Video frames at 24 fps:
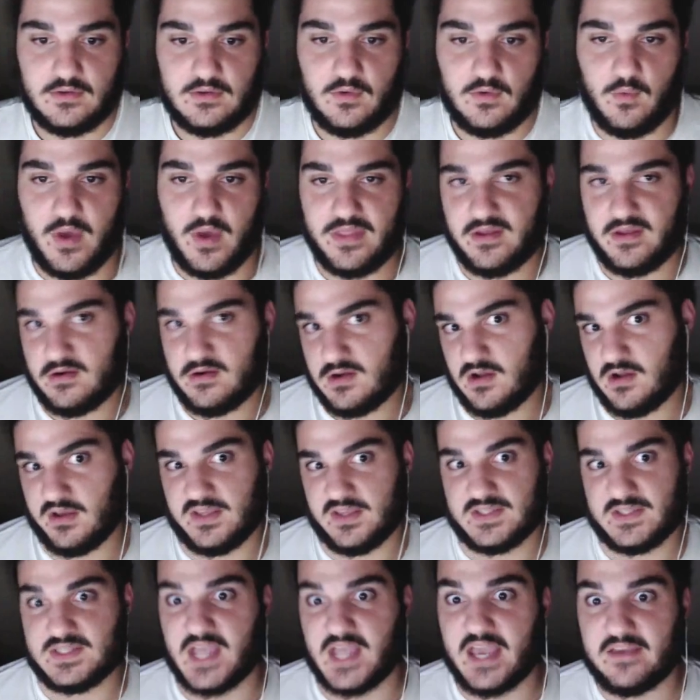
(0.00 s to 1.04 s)
Whether or not
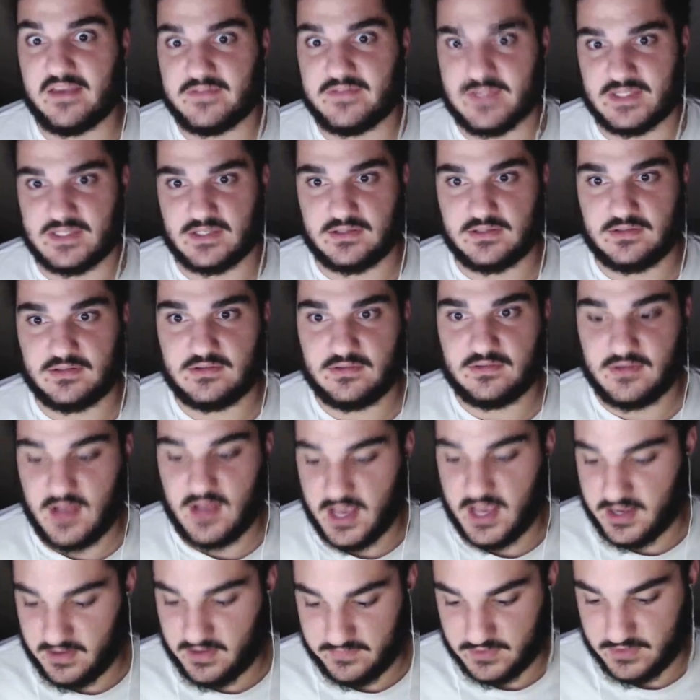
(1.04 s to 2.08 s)
he saves it,
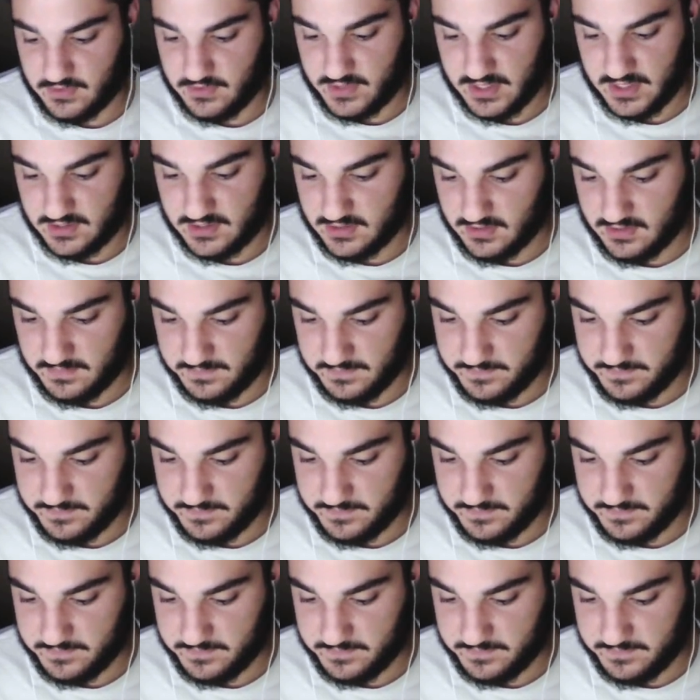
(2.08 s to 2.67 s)
I have no idea.